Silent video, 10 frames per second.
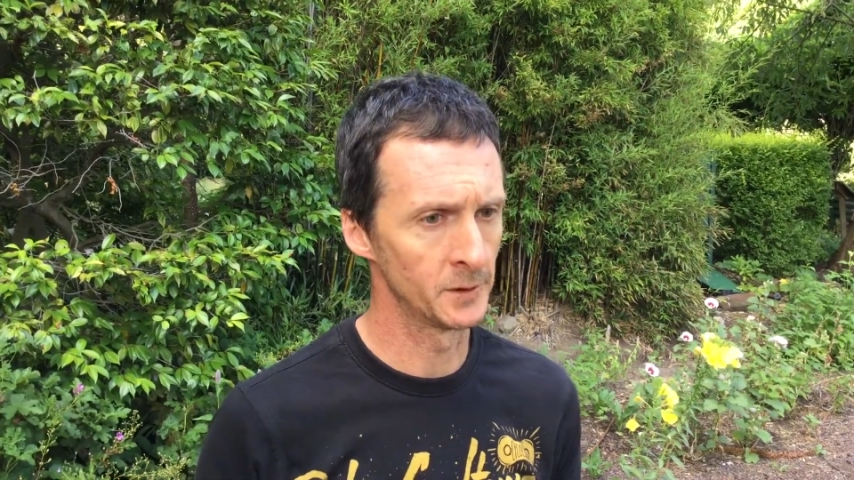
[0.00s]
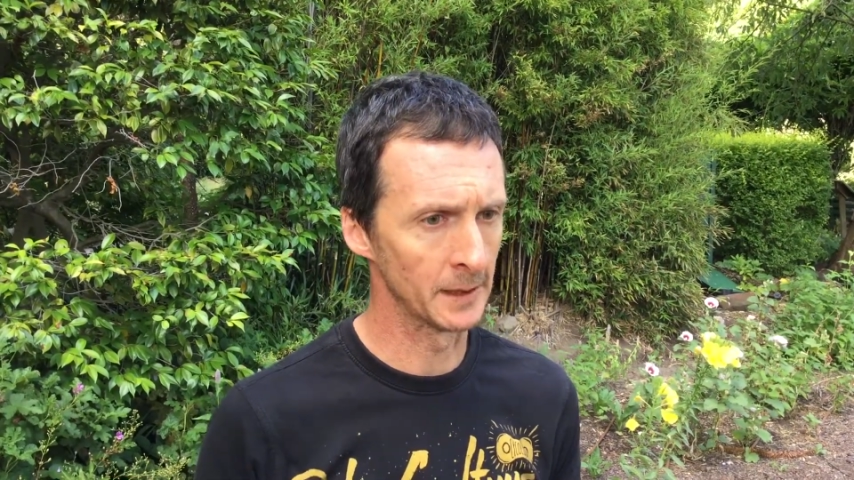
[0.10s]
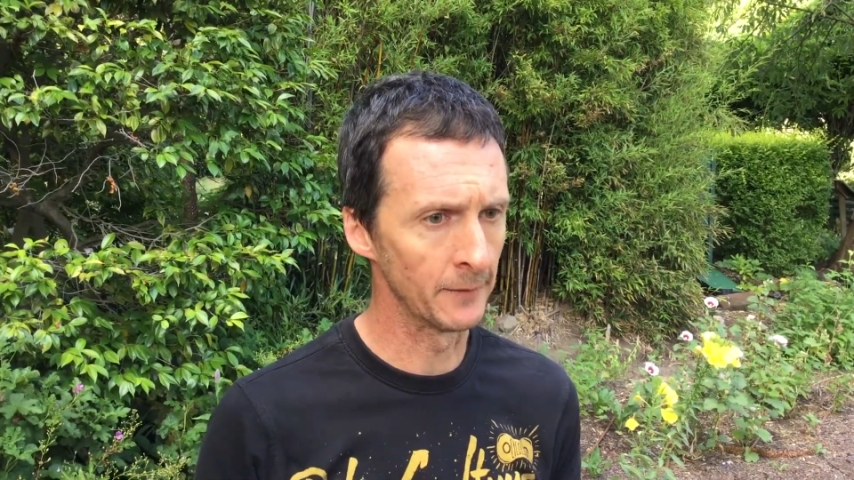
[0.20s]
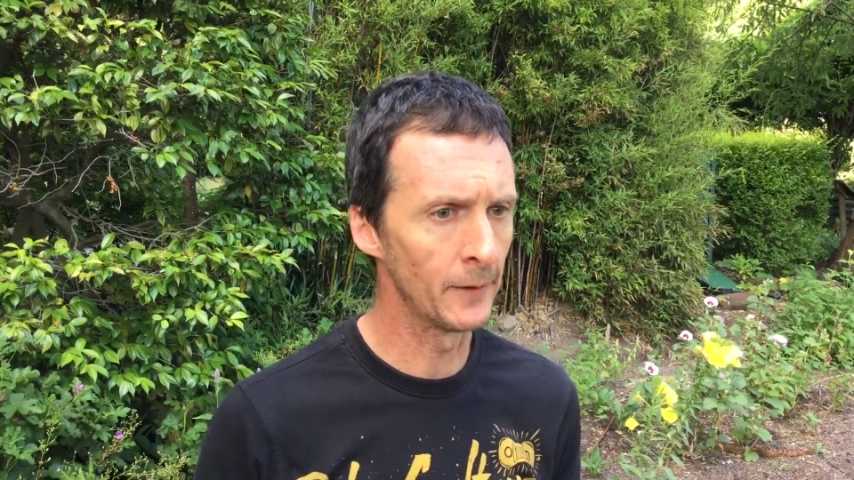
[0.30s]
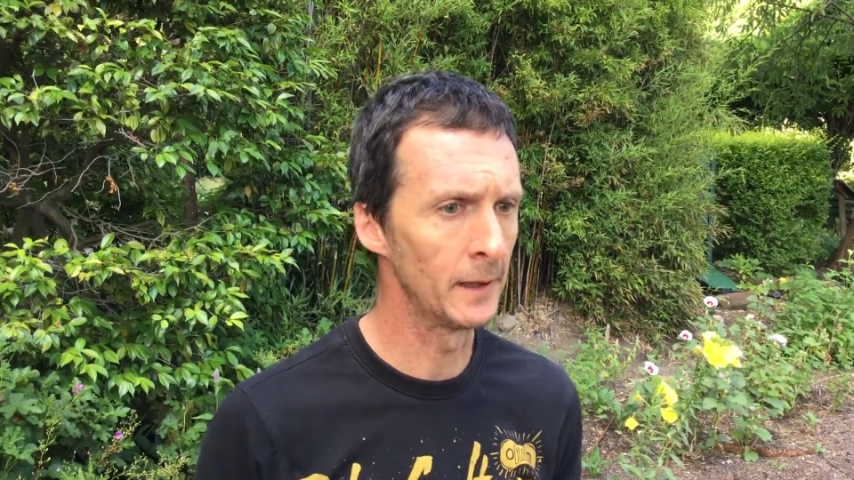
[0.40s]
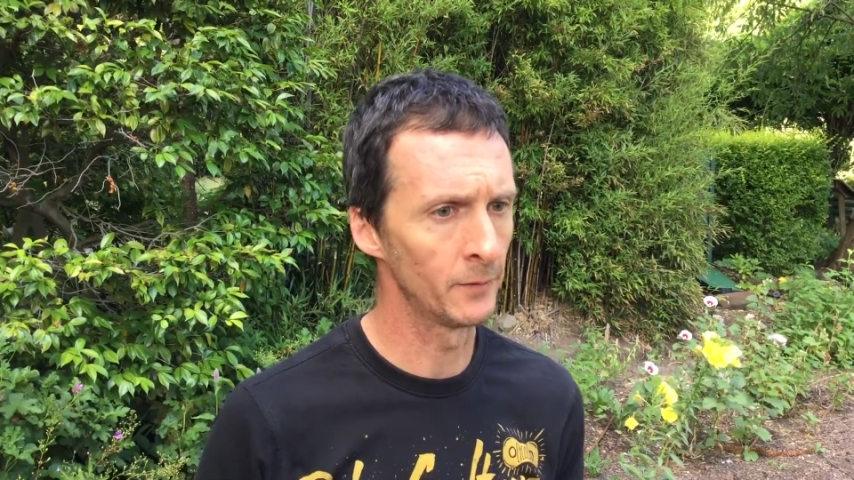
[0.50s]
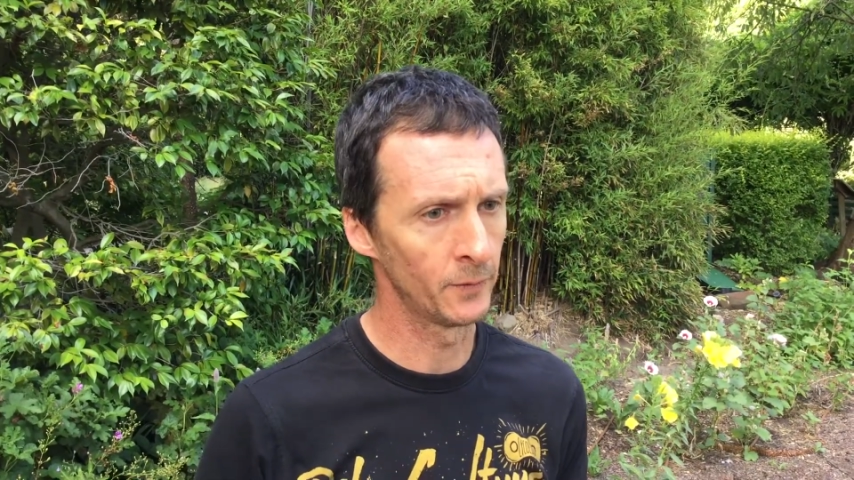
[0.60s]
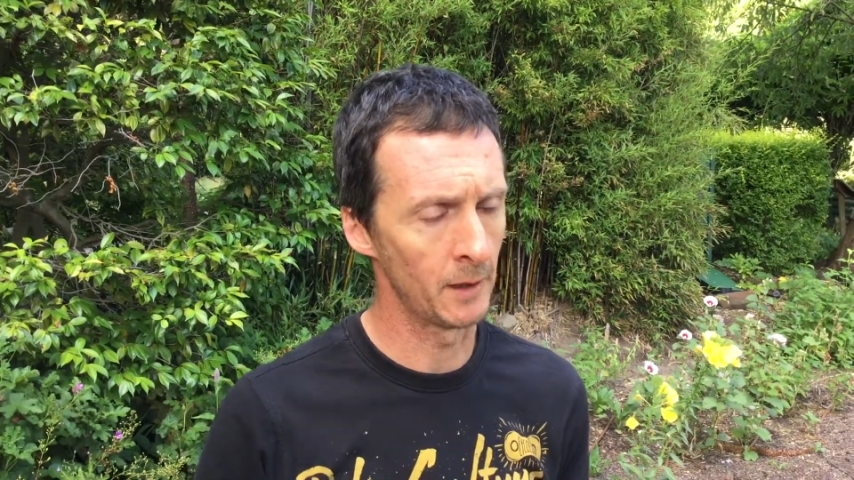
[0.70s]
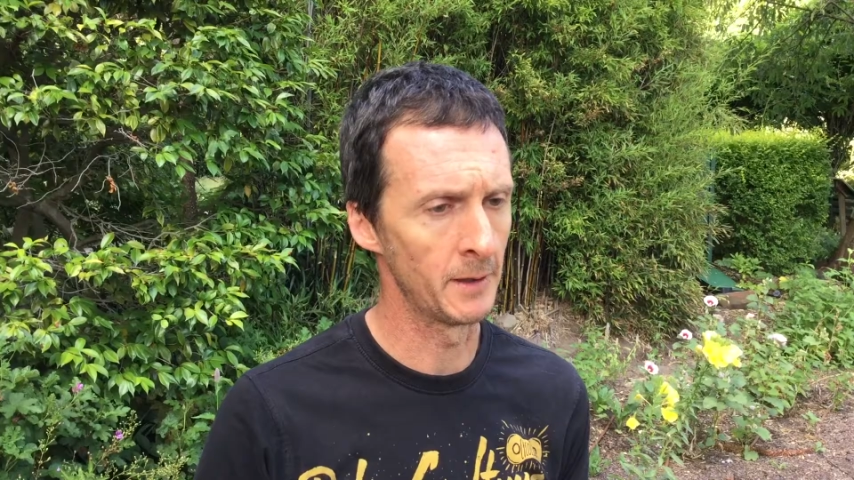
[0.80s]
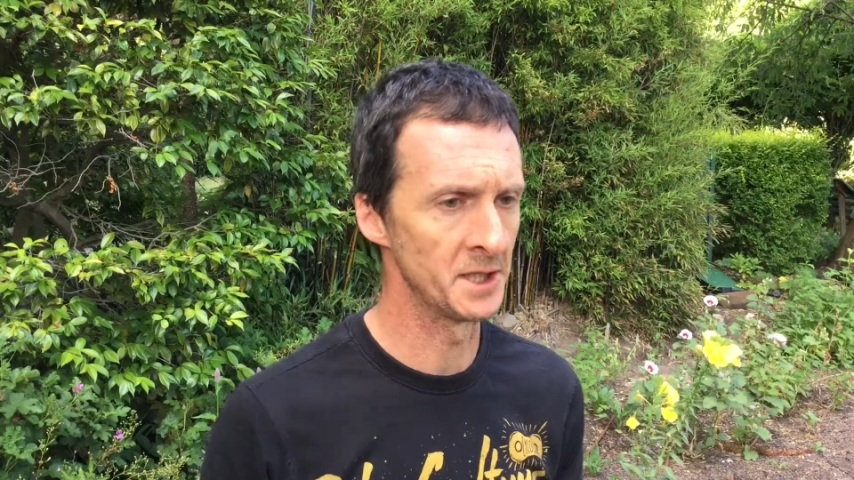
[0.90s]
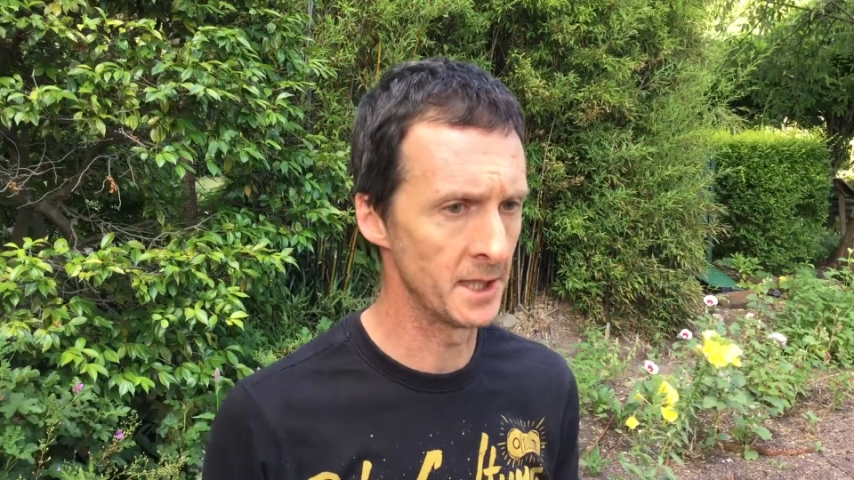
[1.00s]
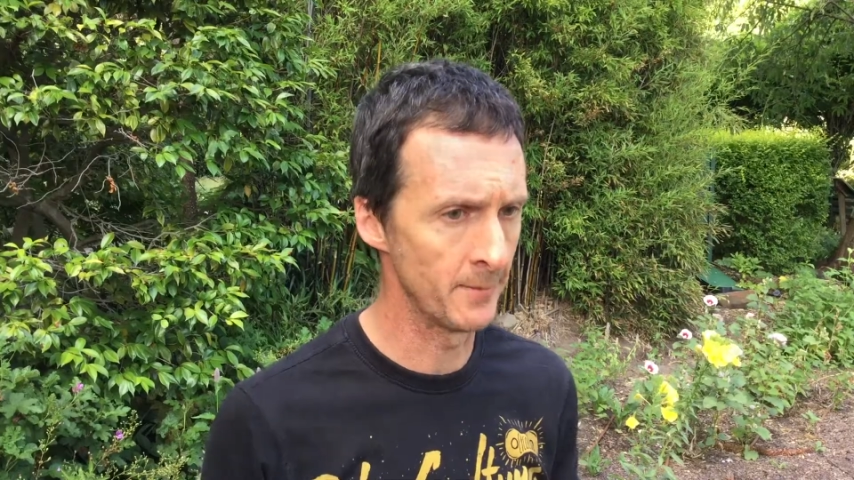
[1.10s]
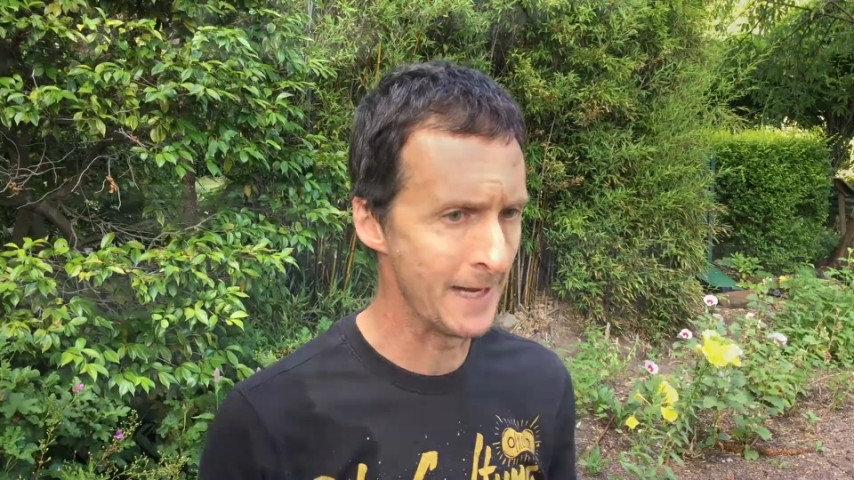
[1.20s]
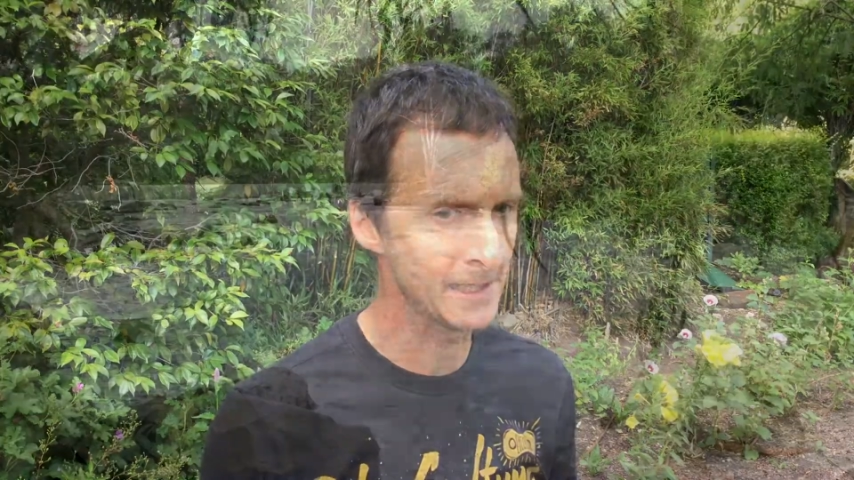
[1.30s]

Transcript: you deliver flow regime